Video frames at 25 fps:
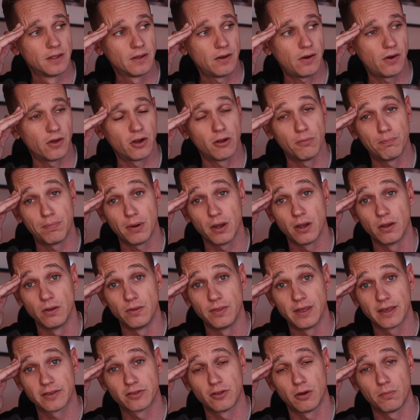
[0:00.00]
on a boat
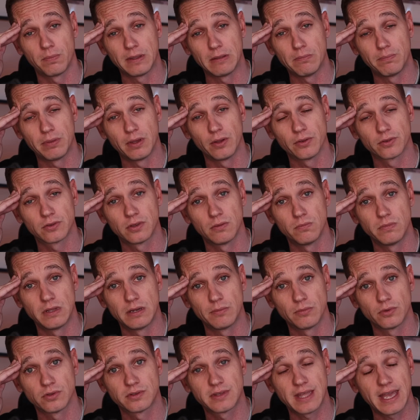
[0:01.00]
that's not being built to
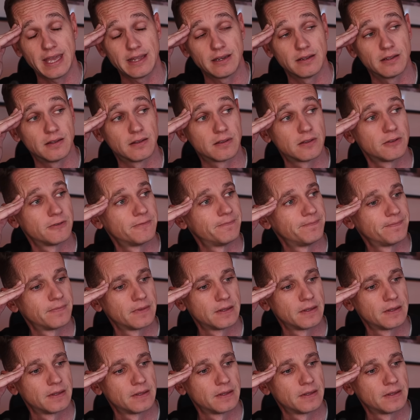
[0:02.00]
minimal standards.